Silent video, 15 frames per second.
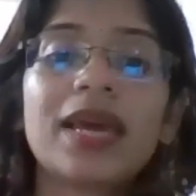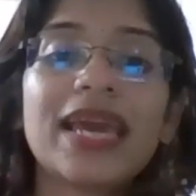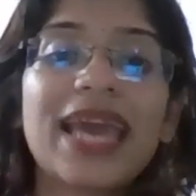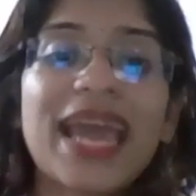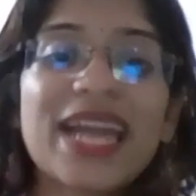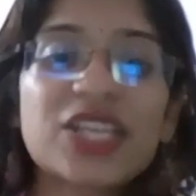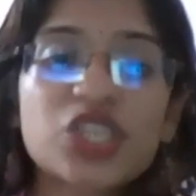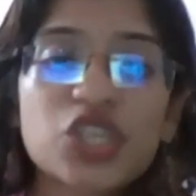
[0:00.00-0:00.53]

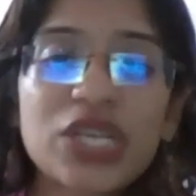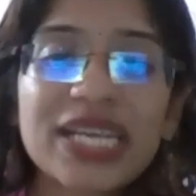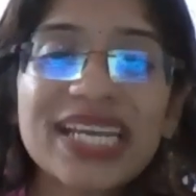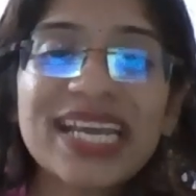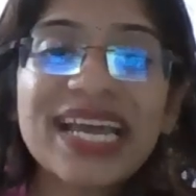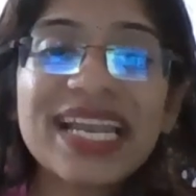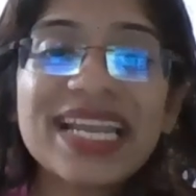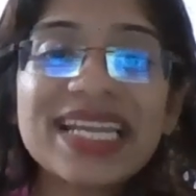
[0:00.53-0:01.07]

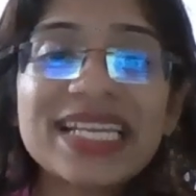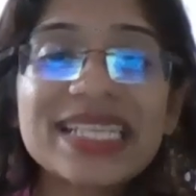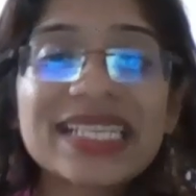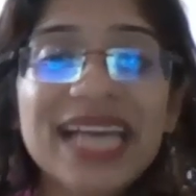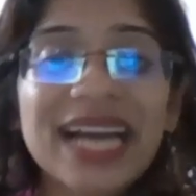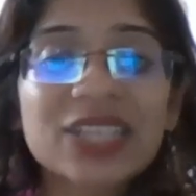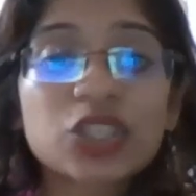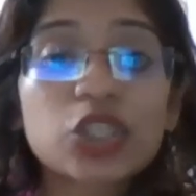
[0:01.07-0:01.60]
HDL
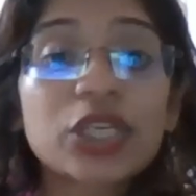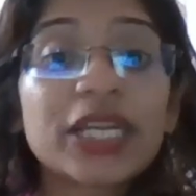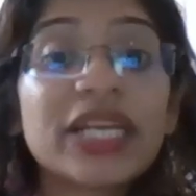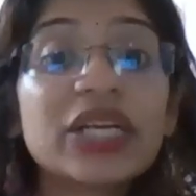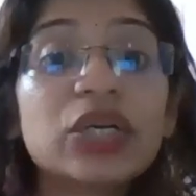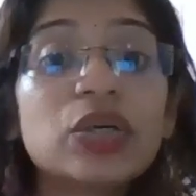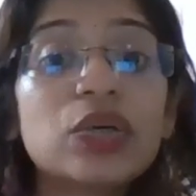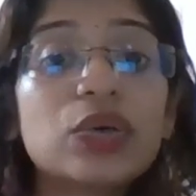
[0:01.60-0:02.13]
is
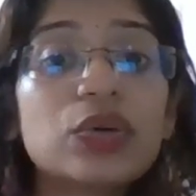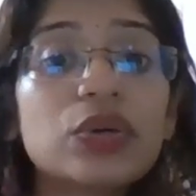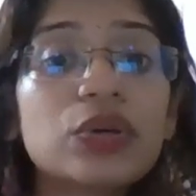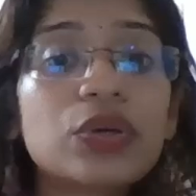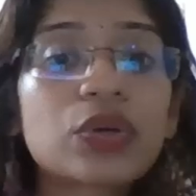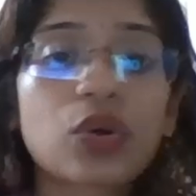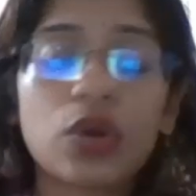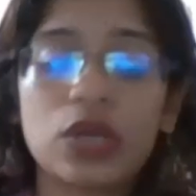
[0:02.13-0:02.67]
actually
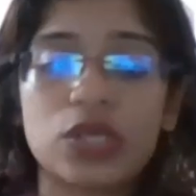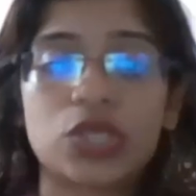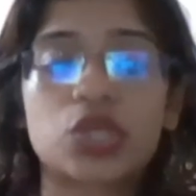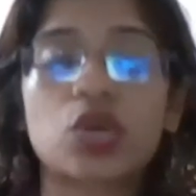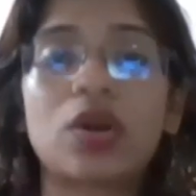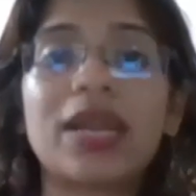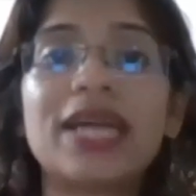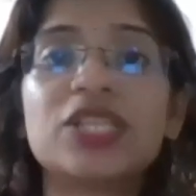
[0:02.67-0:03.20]
good
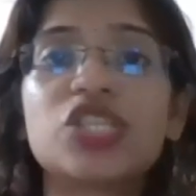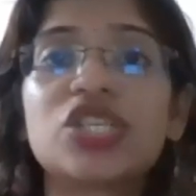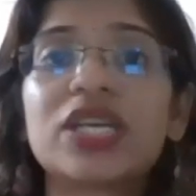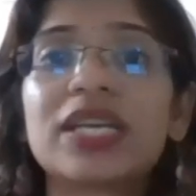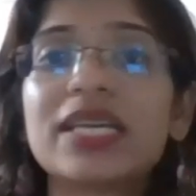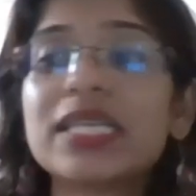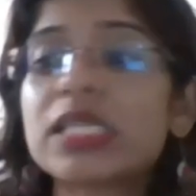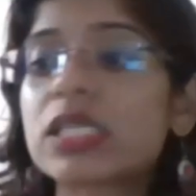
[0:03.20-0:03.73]
cholesterol.
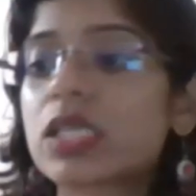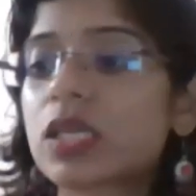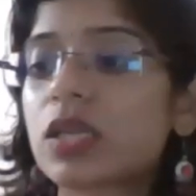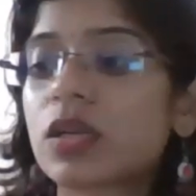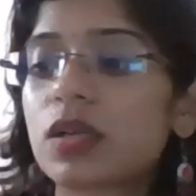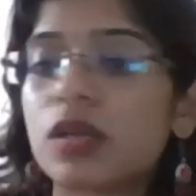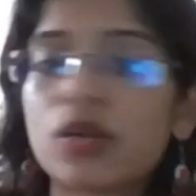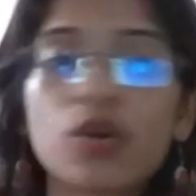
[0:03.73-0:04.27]
HDL is
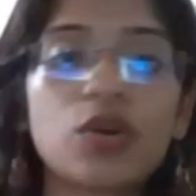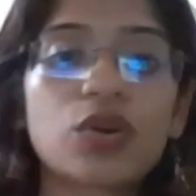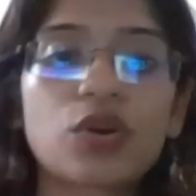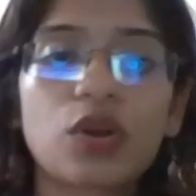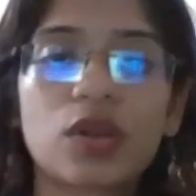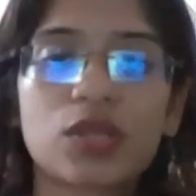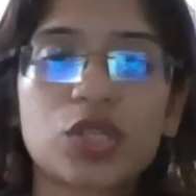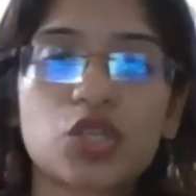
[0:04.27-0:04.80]

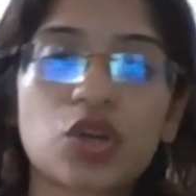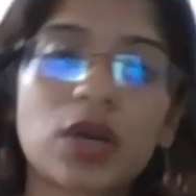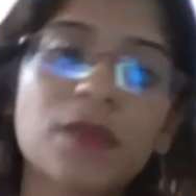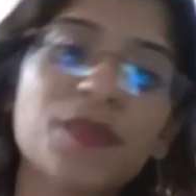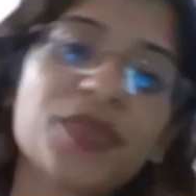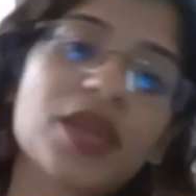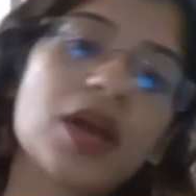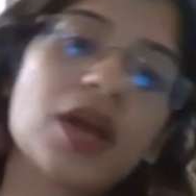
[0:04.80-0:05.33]
good cholesterol.
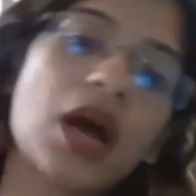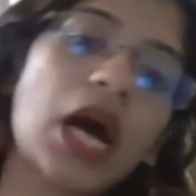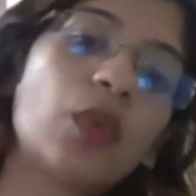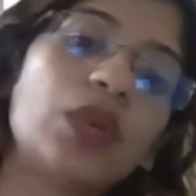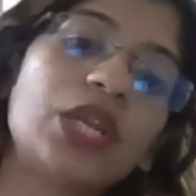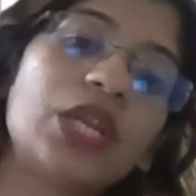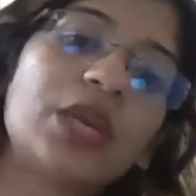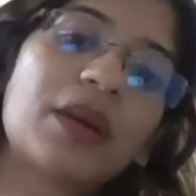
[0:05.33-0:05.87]

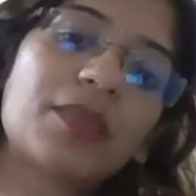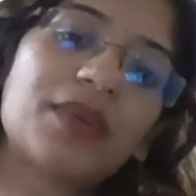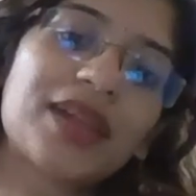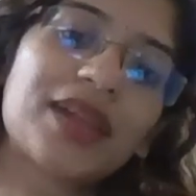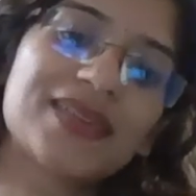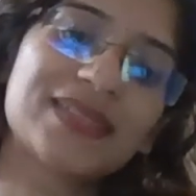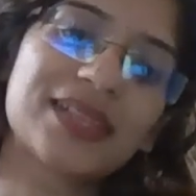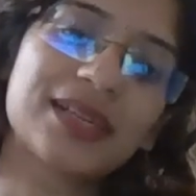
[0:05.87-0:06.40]
How will you
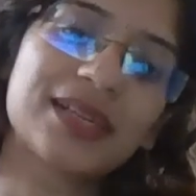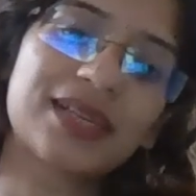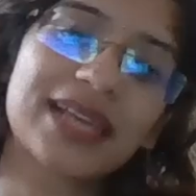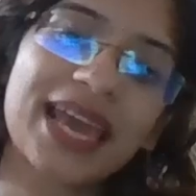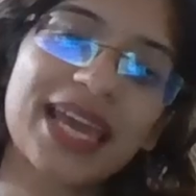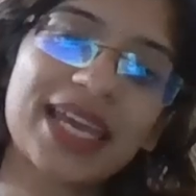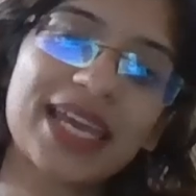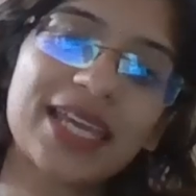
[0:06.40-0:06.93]
memorize
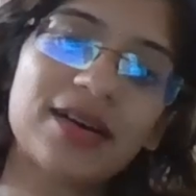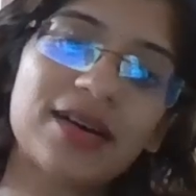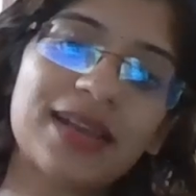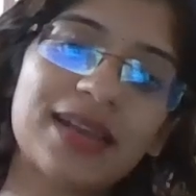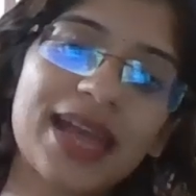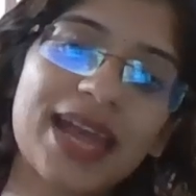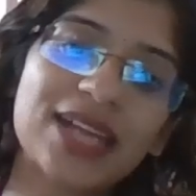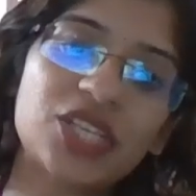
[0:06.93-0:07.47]
it?
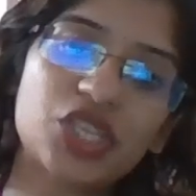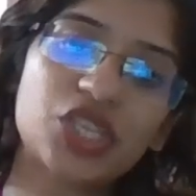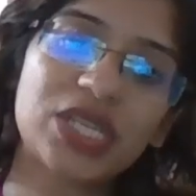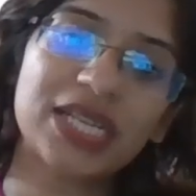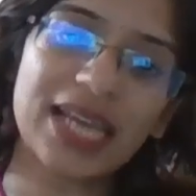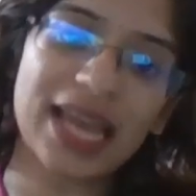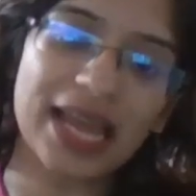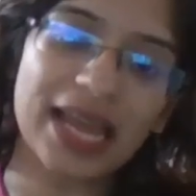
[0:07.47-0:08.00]
Here
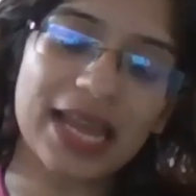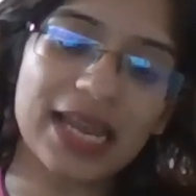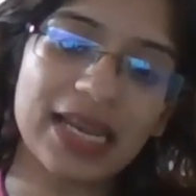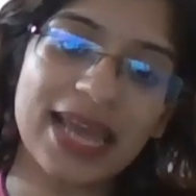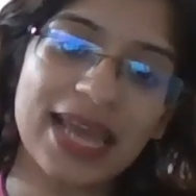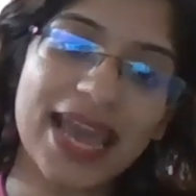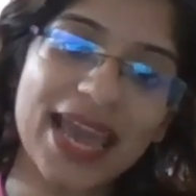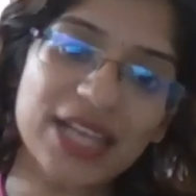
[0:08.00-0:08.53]

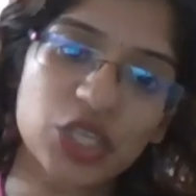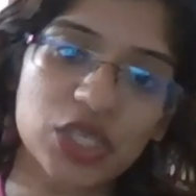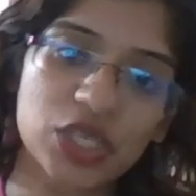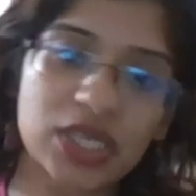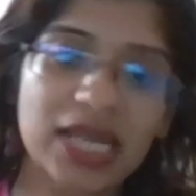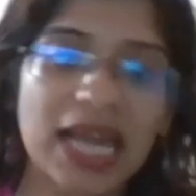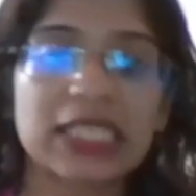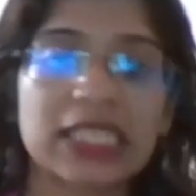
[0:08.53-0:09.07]
HDL, H
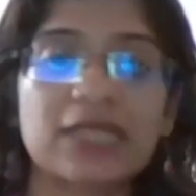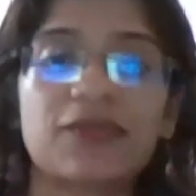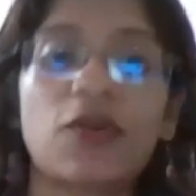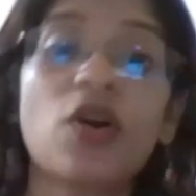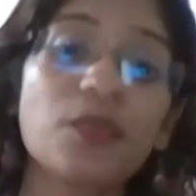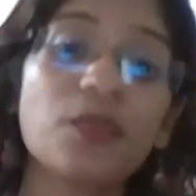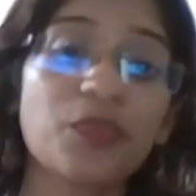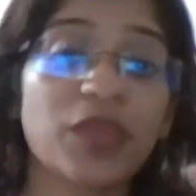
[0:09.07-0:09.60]
stands
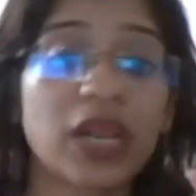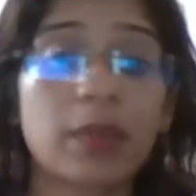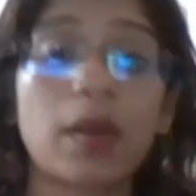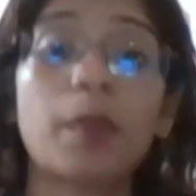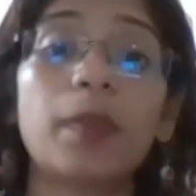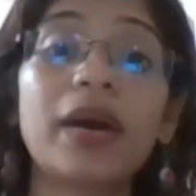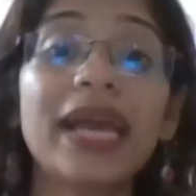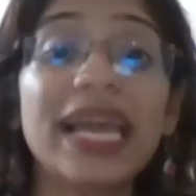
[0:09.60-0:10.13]
for,
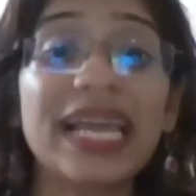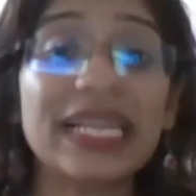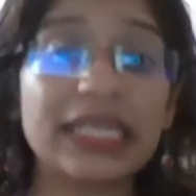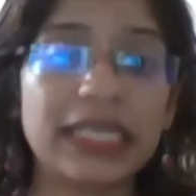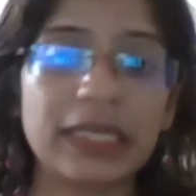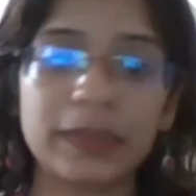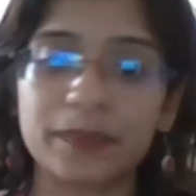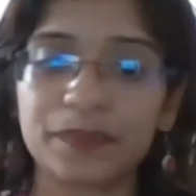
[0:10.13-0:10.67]
remember,
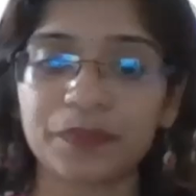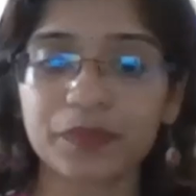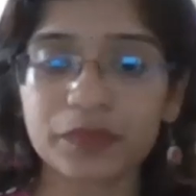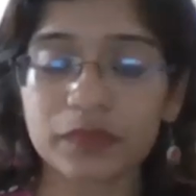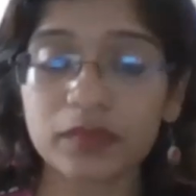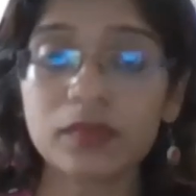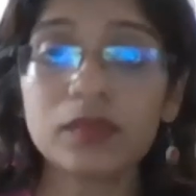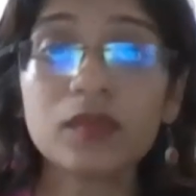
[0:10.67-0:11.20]
healthy.
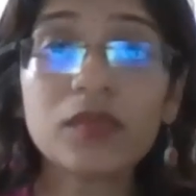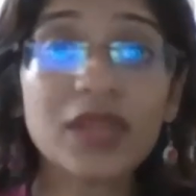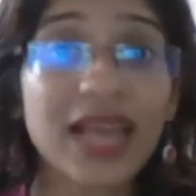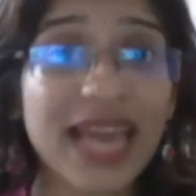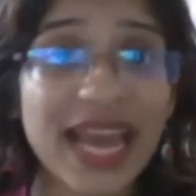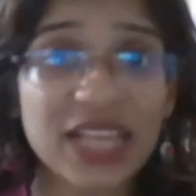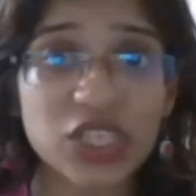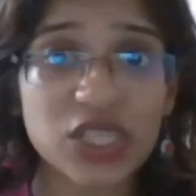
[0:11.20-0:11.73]

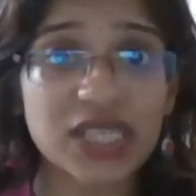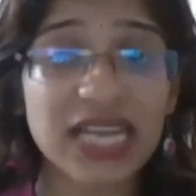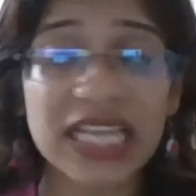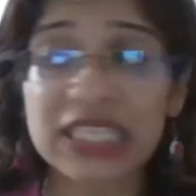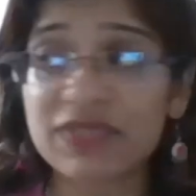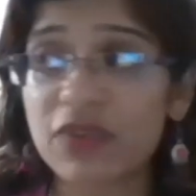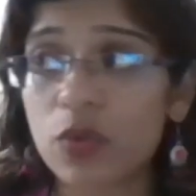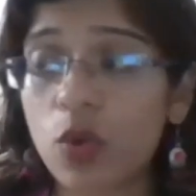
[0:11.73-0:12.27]
H
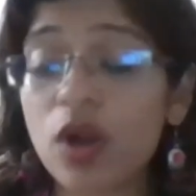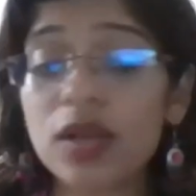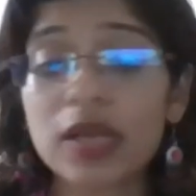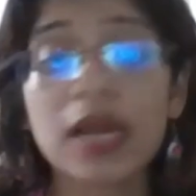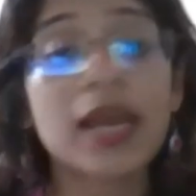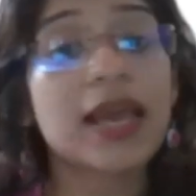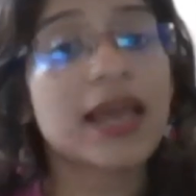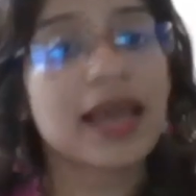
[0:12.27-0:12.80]
stands for what?
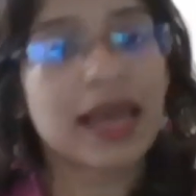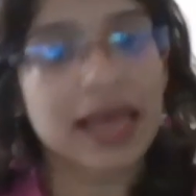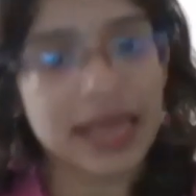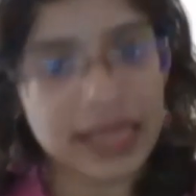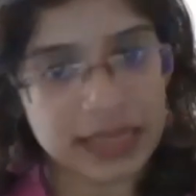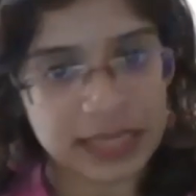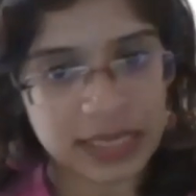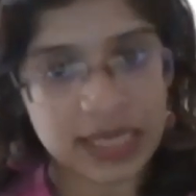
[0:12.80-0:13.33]

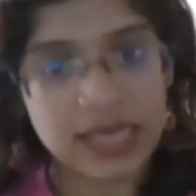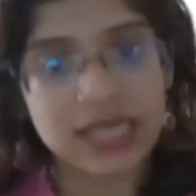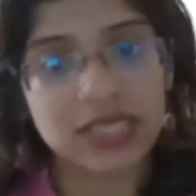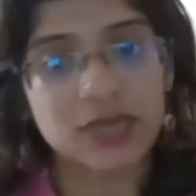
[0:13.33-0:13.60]
Healthy.